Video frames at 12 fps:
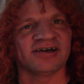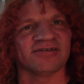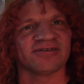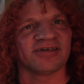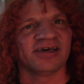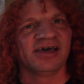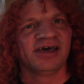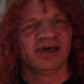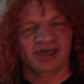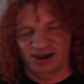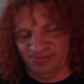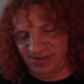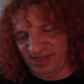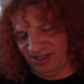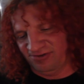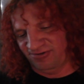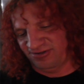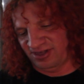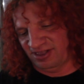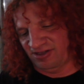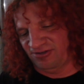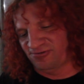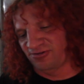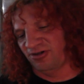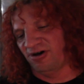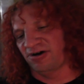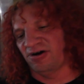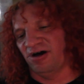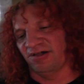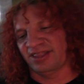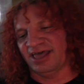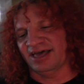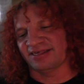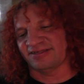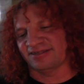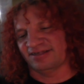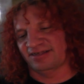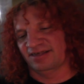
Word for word: because it'll be interesting to do a long haul test